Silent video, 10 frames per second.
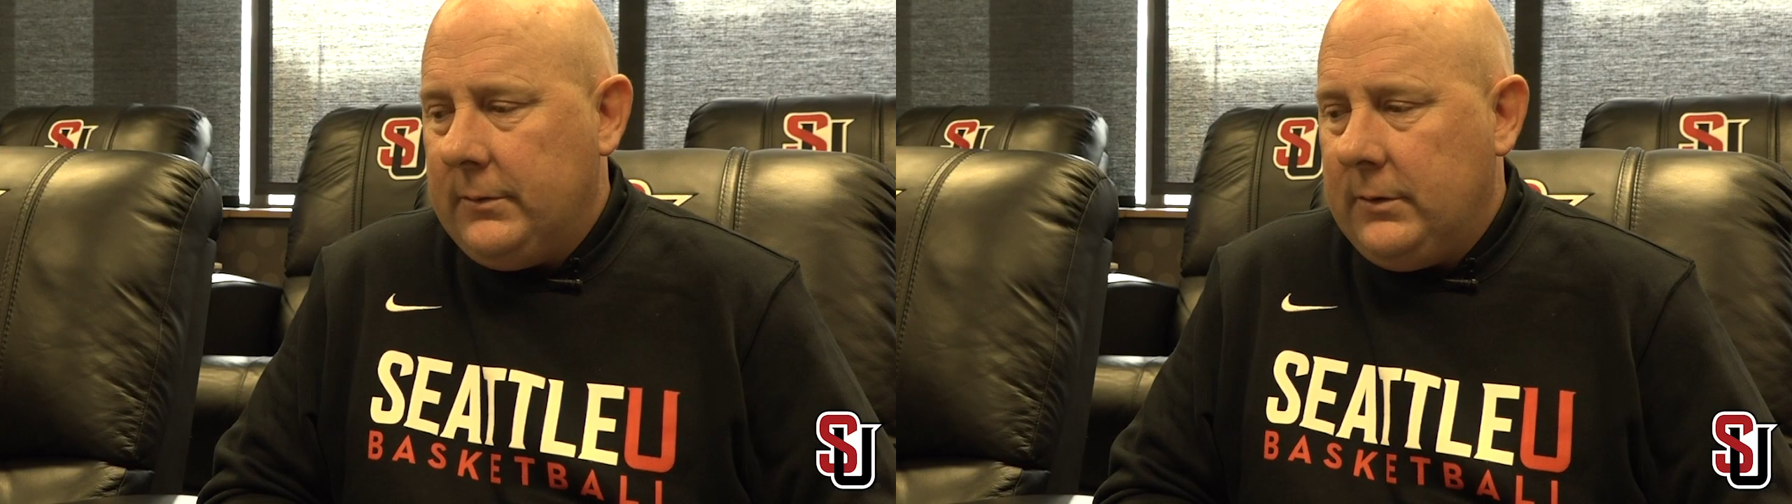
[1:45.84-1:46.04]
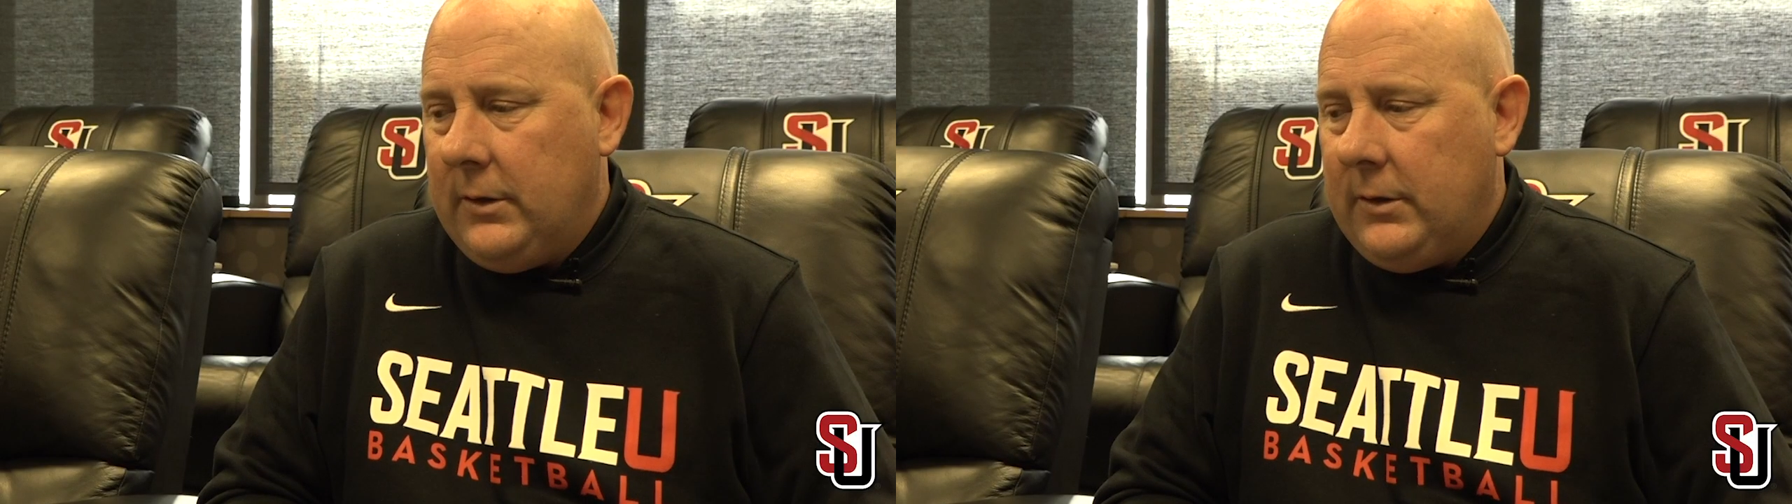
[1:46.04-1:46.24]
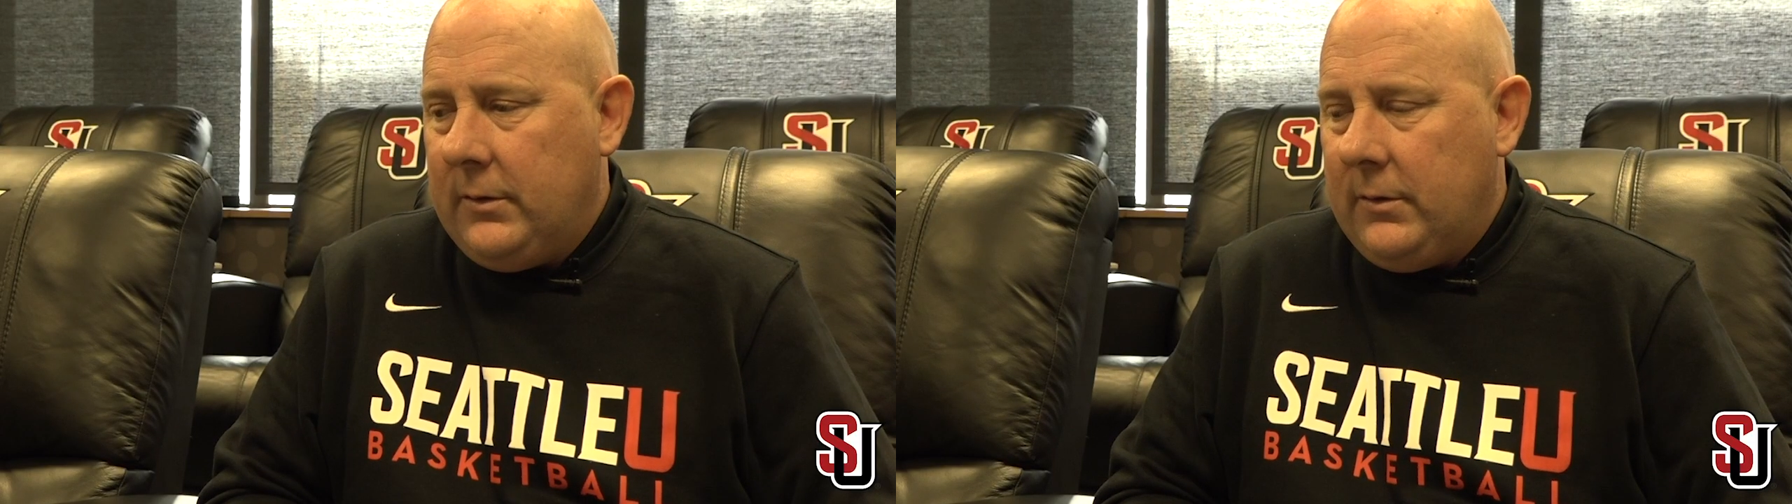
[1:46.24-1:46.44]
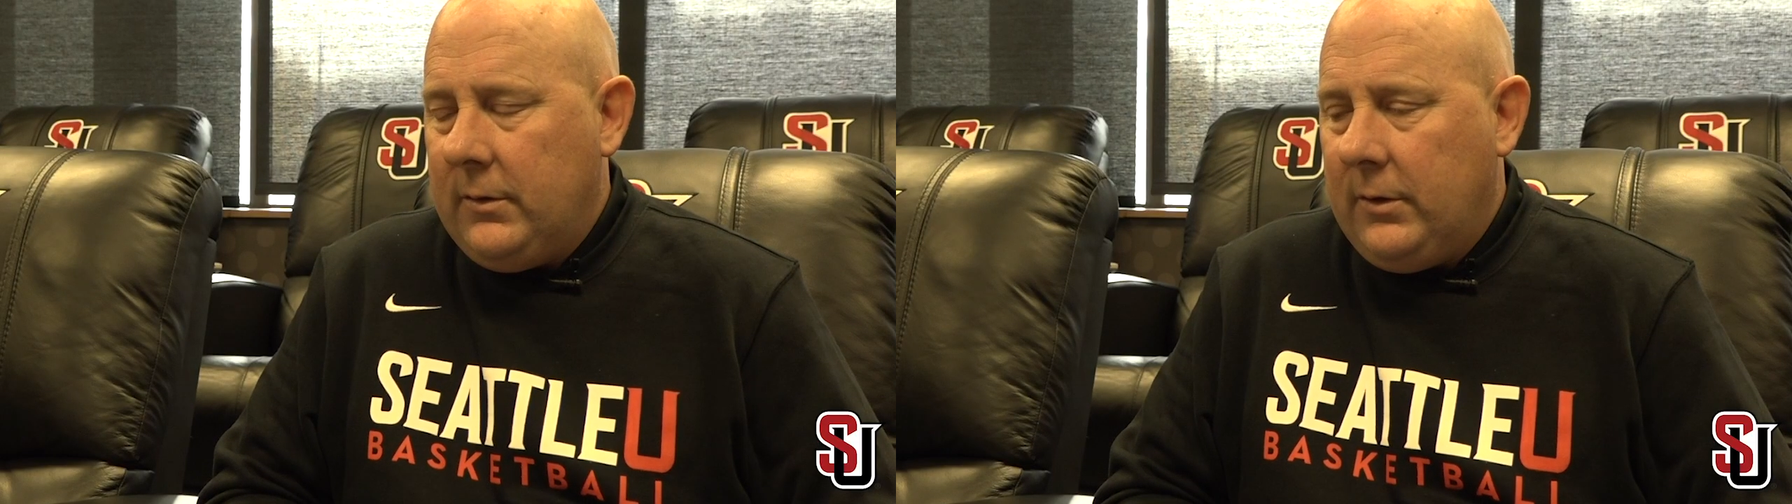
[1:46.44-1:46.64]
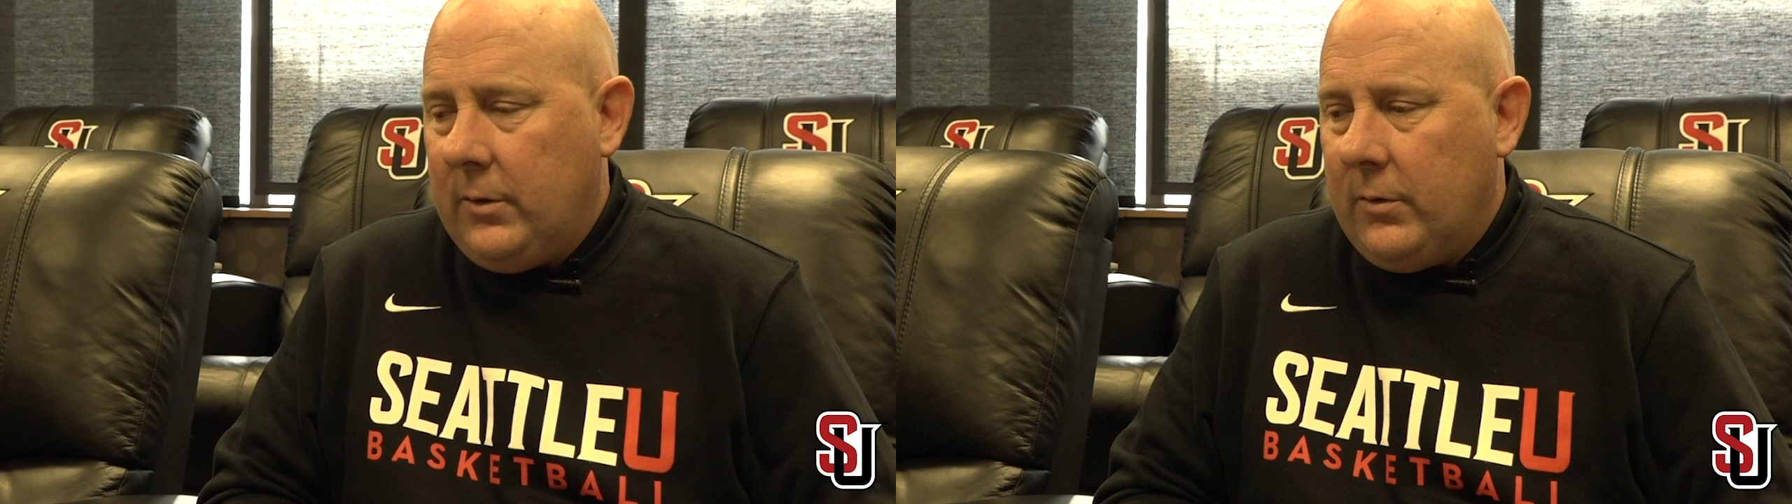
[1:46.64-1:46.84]
Then,
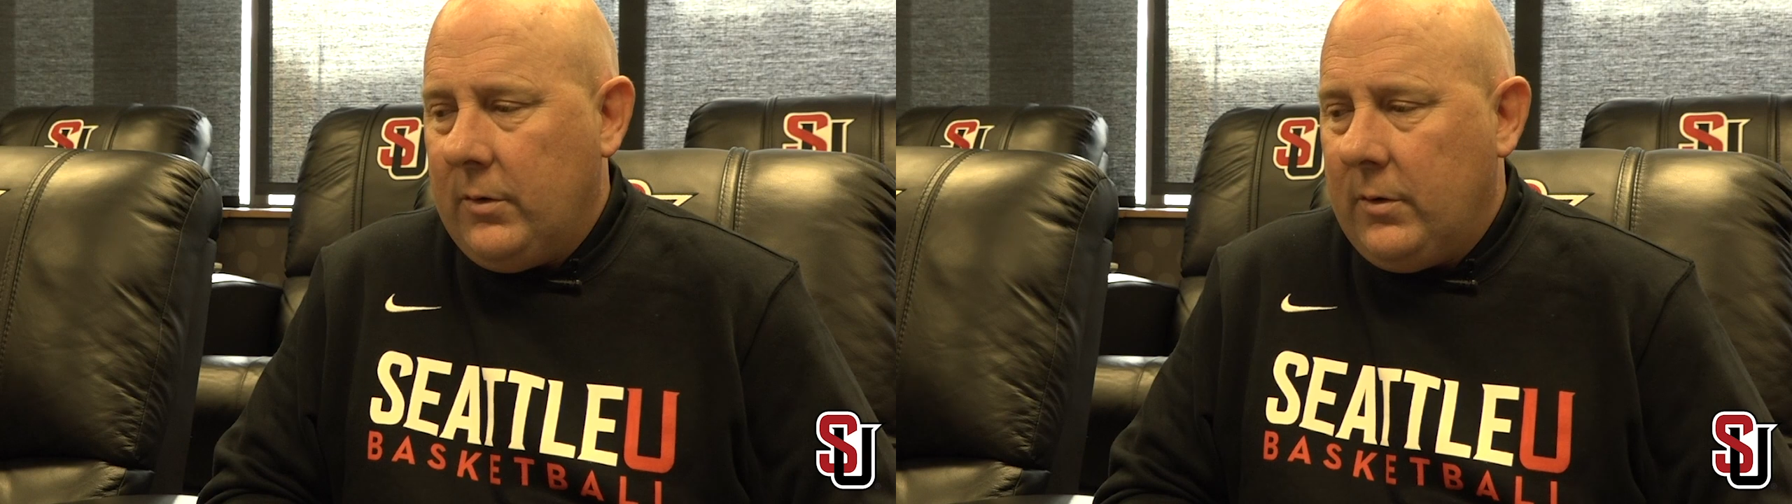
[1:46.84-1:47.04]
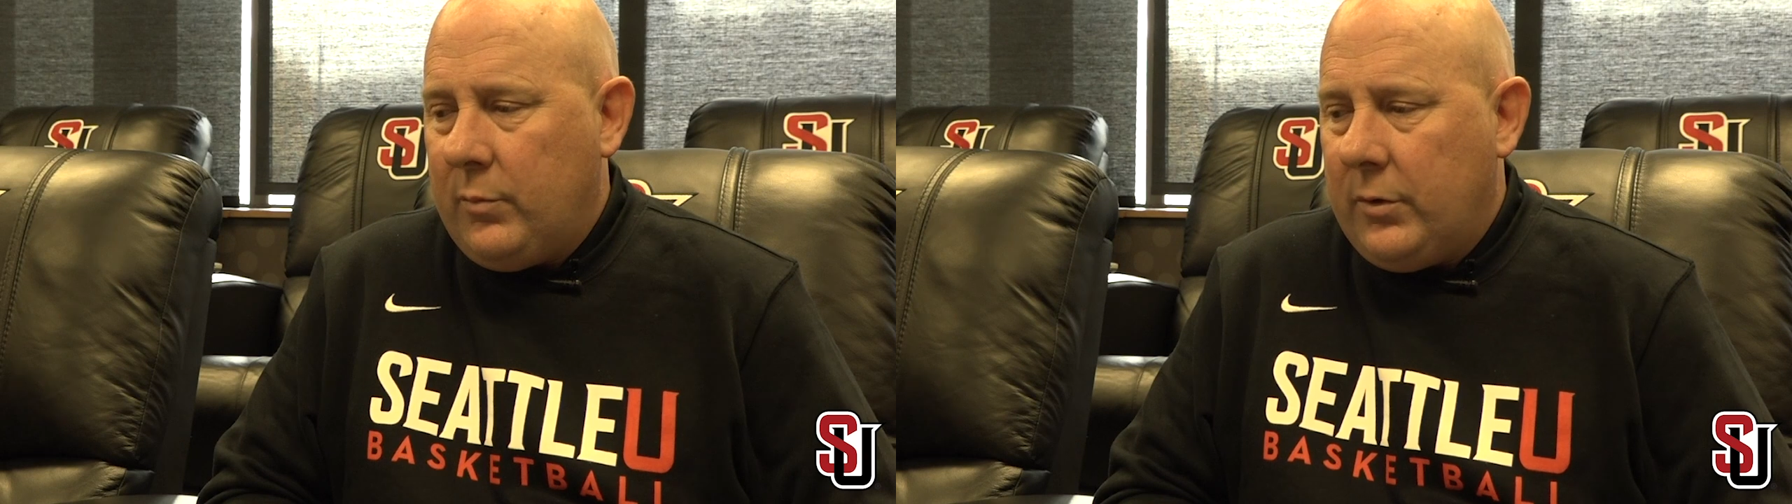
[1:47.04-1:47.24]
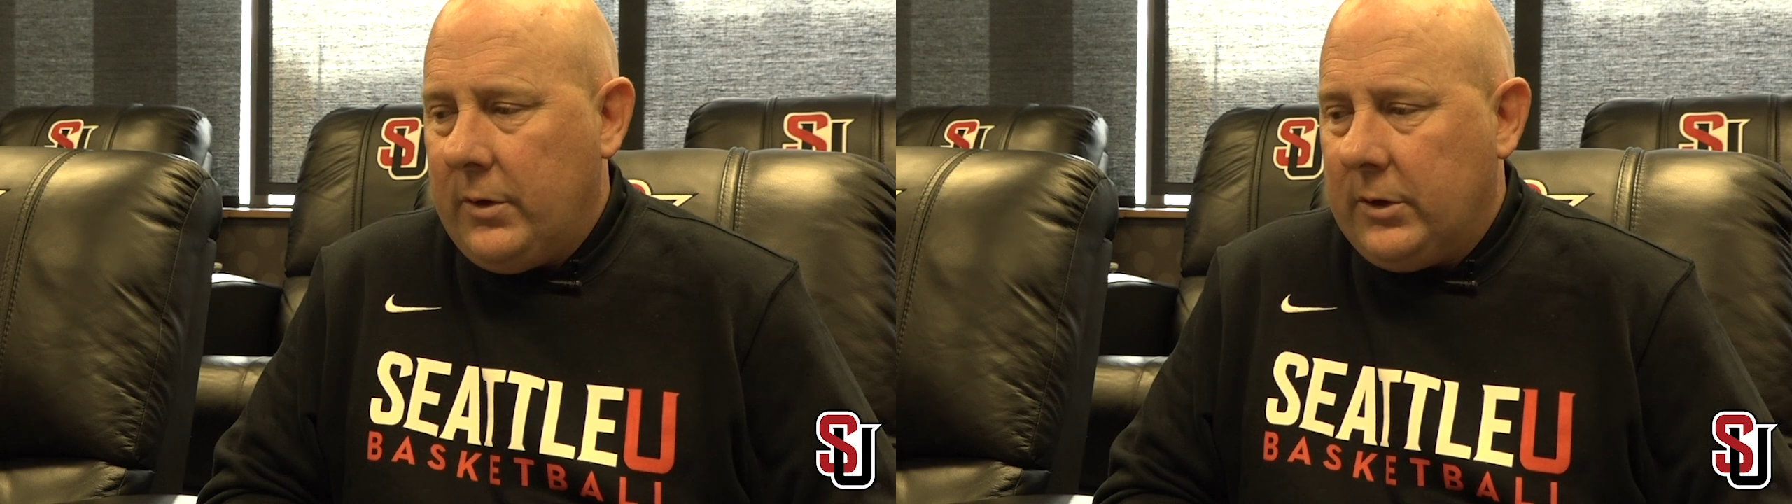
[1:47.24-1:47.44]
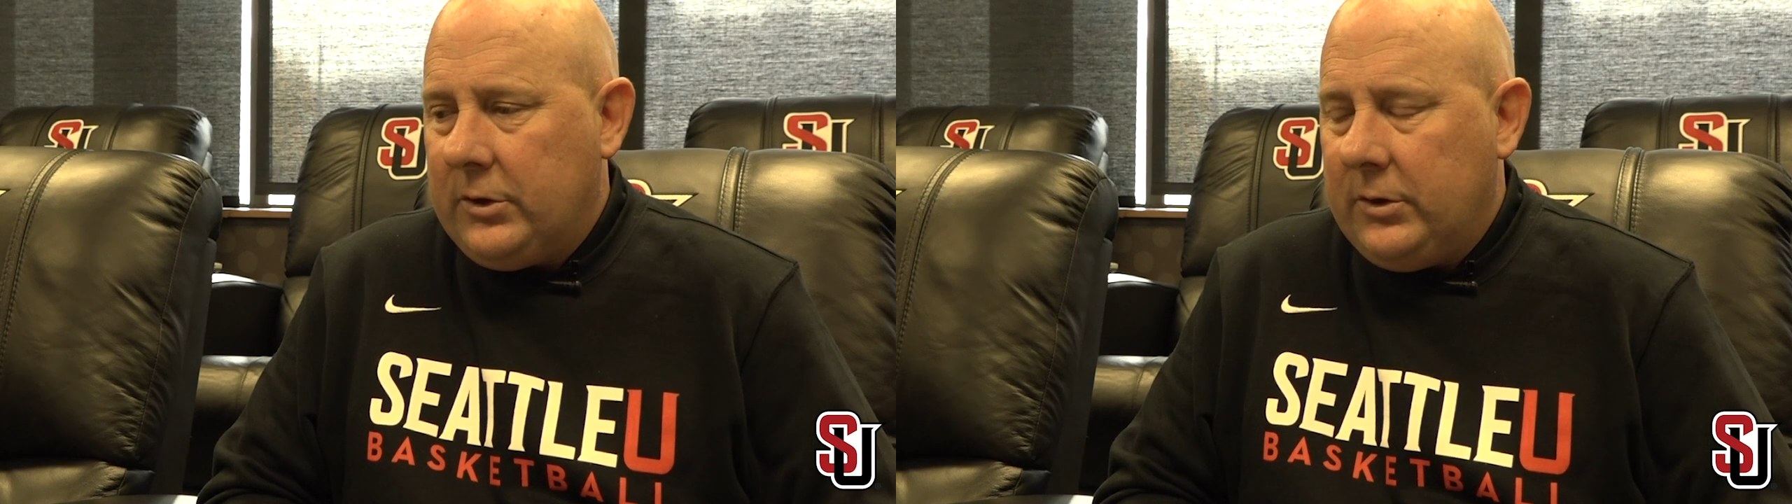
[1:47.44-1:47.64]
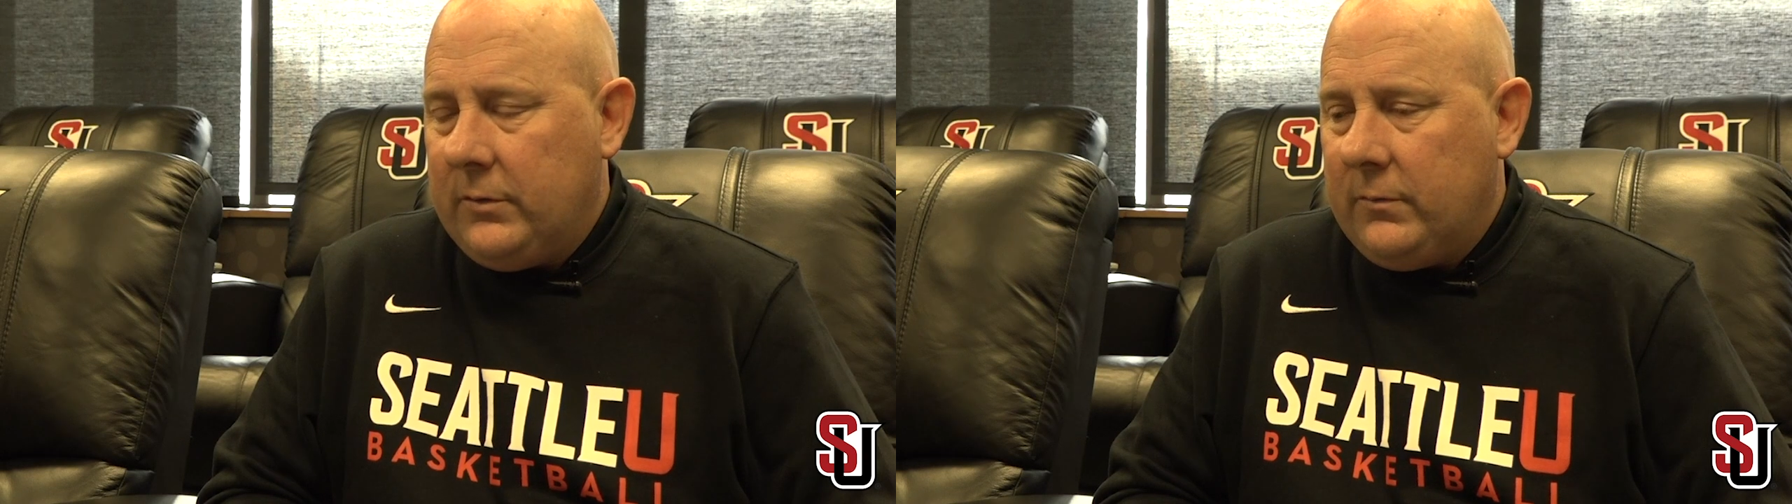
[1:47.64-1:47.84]
you know, the
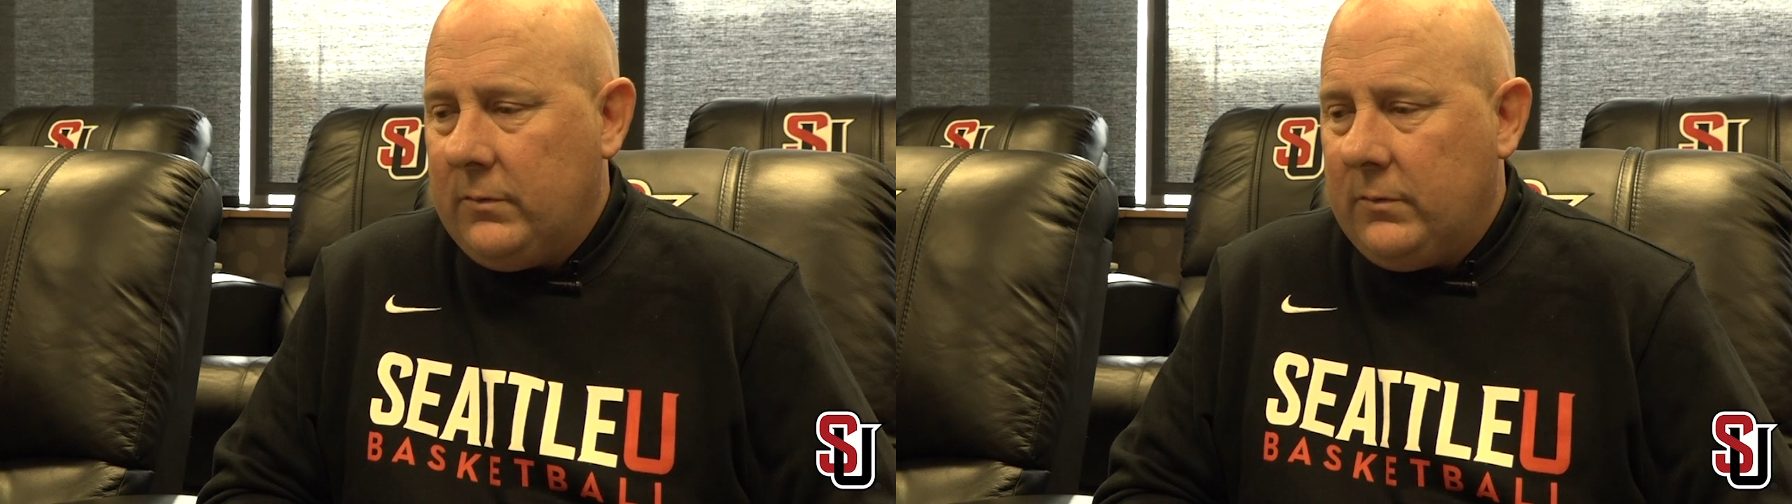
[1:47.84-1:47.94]
production